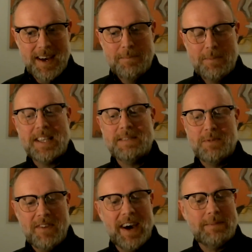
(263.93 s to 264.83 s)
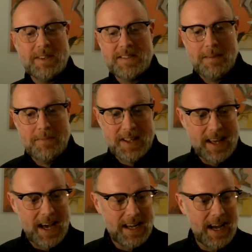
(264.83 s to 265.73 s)
Please provide me something
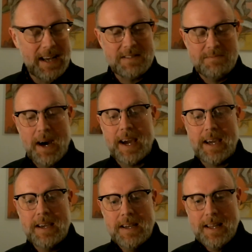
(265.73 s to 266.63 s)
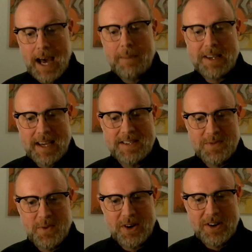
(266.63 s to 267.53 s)
that has my application
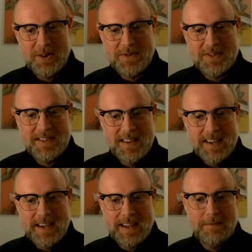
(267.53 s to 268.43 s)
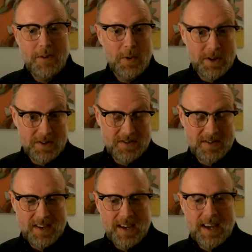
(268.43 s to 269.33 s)
workloads in focus
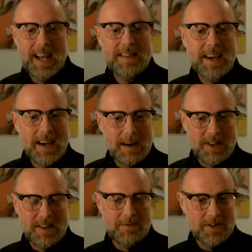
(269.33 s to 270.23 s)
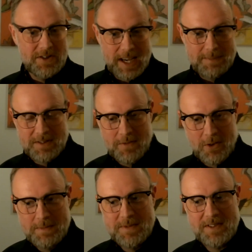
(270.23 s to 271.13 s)
and they come in different shapes and
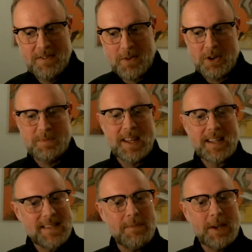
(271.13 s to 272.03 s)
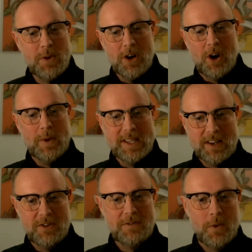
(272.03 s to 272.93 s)
forms of course but that's something we always
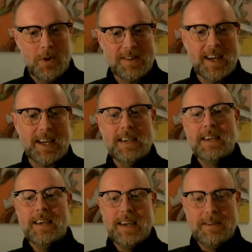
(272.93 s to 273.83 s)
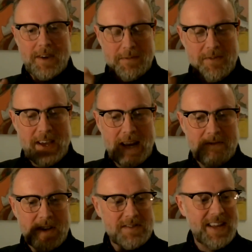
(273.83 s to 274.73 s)
look for it's like if if if
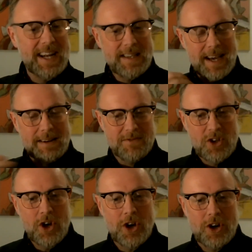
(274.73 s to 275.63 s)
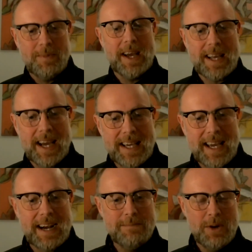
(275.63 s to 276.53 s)
there's that kind of term like i
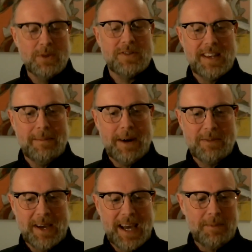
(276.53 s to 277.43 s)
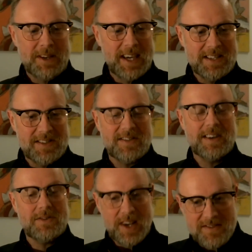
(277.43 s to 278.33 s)
care mostly about my applications i
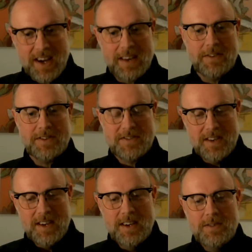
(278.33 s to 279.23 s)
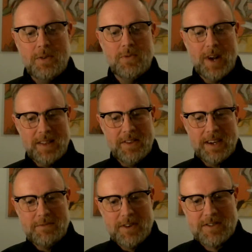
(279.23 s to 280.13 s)
trust others to run the
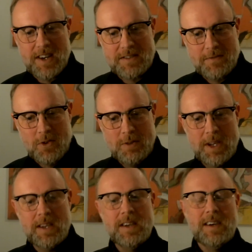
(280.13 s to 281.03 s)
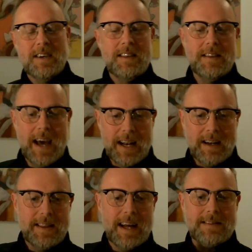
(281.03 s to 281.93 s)
infrastructure for me then
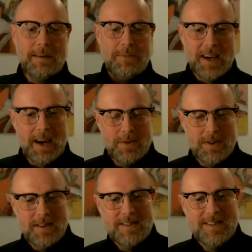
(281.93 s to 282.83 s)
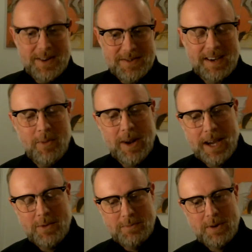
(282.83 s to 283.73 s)
that's something i would you know someone i
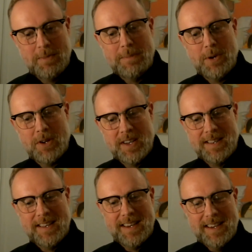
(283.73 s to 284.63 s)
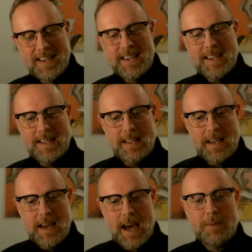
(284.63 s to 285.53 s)
would probably put in the in
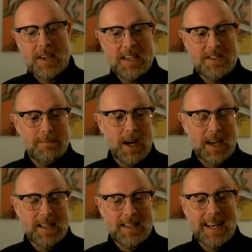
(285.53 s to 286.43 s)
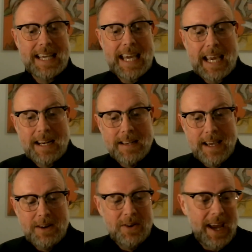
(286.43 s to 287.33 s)
the application bucket and again they
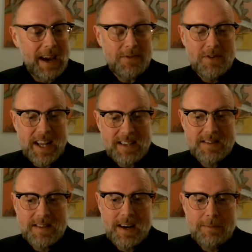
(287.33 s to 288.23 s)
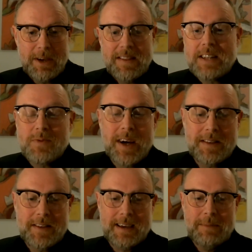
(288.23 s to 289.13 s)
don't have to necessarily be that's why i
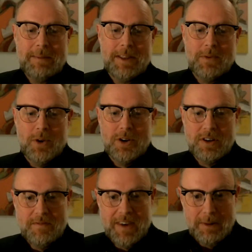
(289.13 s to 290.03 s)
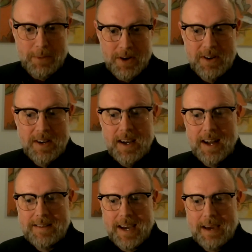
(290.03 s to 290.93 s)
think maybe the word developer
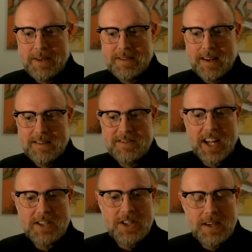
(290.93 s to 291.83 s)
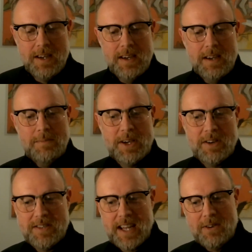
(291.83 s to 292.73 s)
at time is a little sketchy
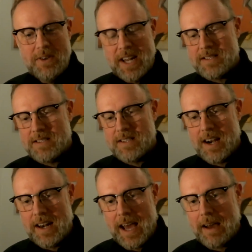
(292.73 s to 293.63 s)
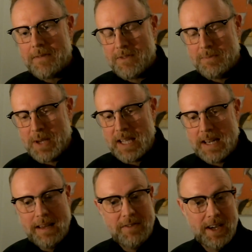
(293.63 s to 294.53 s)
because they don't necessarily have to be
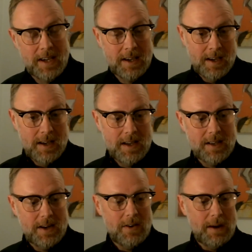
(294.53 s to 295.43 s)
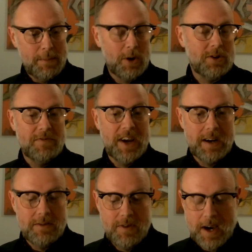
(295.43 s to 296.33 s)
living you know a part of
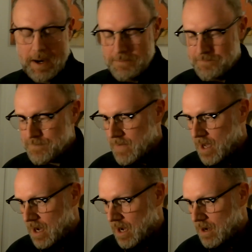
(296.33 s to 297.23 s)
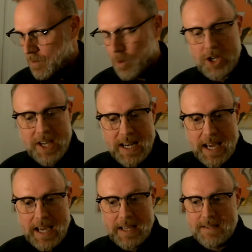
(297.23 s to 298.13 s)
their um, uh, working
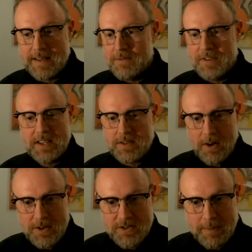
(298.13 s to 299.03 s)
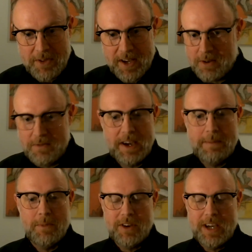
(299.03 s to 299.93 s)
day inside of VS Code or something, or
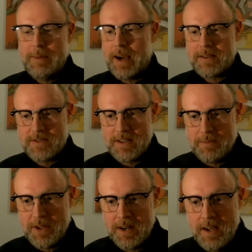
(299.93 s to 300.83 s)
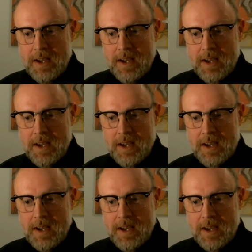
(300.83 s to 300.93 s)
Vim or Emacs or something,